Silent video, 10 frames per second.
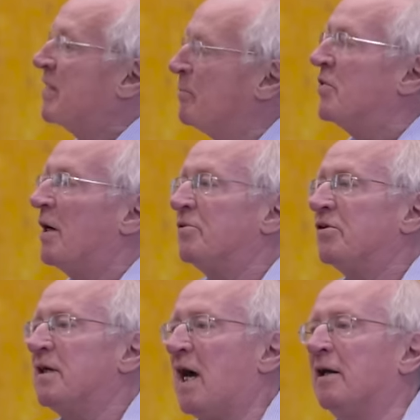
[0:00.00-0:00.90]
Sometimes
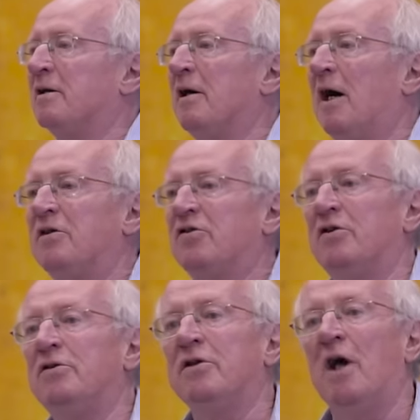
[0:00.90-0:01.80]
in Canada, I
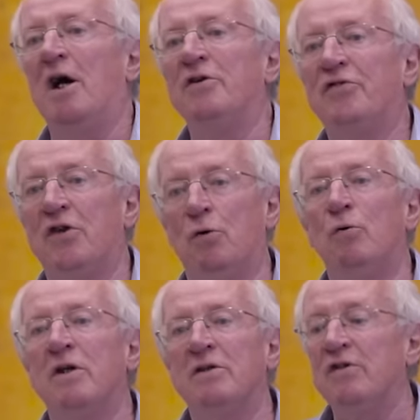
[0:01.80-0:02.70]
turned and asked the
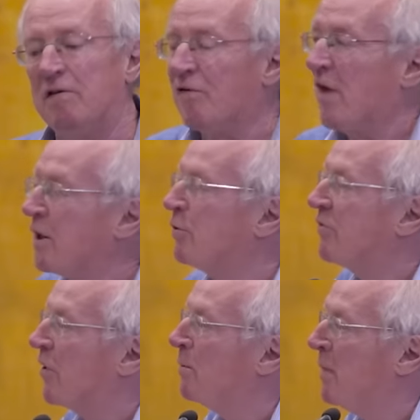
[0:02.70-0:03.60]
audience if they could
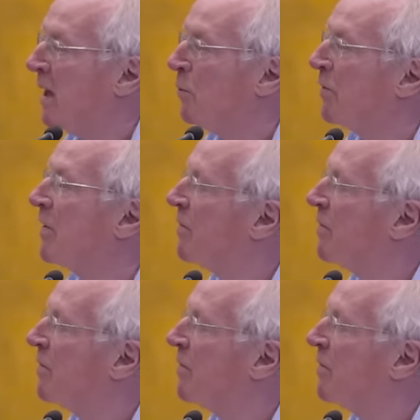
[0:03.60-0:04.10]
tell me what